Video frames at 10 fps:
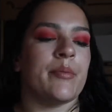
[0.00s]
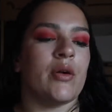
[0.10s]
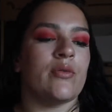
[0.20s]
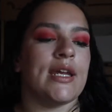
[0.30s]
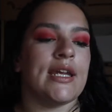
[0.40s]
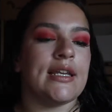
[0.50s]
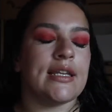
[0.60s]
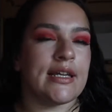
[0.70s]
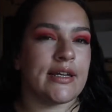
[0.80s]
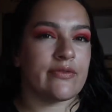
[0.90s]
We
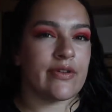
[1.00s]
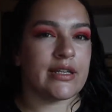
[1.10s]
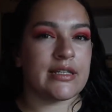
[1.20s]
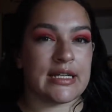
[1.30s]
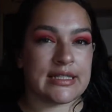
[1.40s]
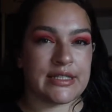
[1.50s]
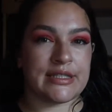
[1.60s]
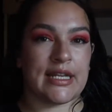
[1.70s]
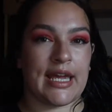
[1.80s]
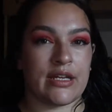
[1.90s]
live next
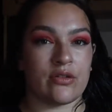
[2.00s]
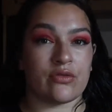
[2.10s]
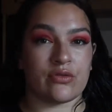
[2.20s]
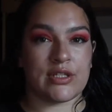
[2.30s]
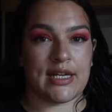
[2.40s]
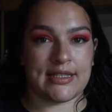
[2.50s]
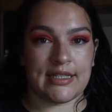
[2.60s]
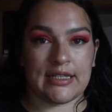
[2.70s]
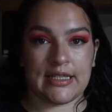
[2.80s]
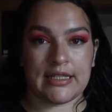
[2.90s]
to like
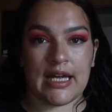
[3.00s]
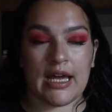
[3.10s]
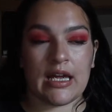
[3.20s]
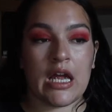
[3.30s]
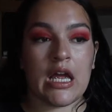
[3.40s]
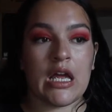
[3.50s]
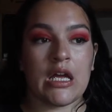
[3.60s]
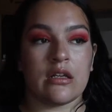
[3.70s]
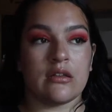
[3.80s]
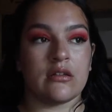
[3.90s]
Rucianenida,
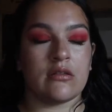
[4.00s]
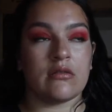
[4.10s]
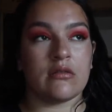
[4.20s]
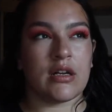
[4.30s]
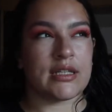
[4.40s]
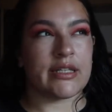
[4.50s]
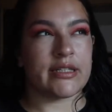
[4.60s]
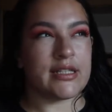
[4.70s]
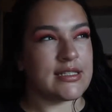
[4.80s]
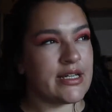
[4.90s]
I think
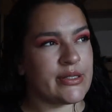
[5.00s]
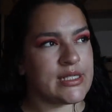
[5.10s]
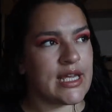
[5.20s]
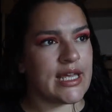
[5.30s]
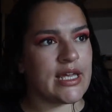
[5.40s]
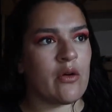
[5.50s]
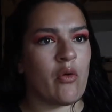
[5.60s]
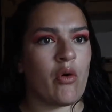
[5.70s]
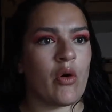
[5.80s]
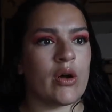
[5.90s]
that's how you say it,
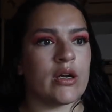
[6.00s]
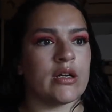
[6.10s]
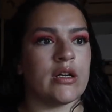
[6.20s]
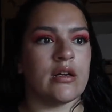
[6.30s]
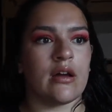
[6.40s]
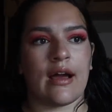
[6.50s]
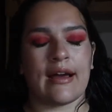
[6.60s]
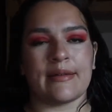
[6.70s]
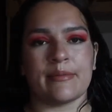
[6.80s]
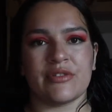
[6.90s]
or
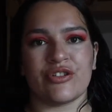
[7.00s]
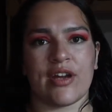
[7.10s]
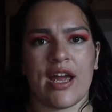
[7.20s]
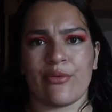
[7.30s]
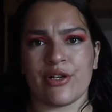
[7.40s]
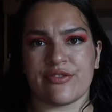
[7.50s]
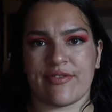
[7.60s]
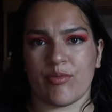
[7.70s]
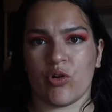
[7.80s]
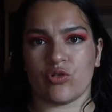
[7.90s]
3 hours
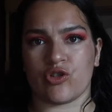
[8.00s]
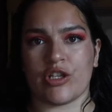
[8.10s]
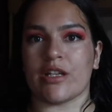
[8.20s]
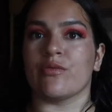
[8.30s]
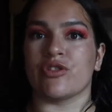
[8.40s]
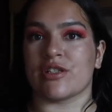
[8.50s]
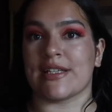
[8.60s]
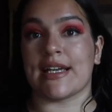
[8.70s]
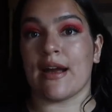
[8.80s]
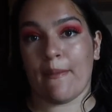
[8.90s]
from Olsztyn, which is
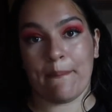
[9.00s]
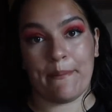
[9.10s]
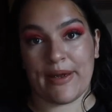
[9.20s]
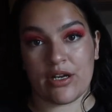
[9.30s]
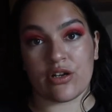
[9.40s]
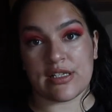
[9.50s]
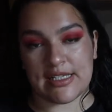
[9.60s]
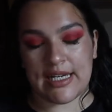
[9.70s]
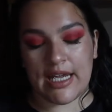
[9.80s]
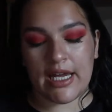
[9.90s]
like a bigger
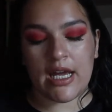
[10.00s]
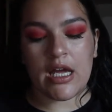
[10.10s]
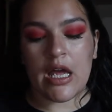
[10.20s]
city.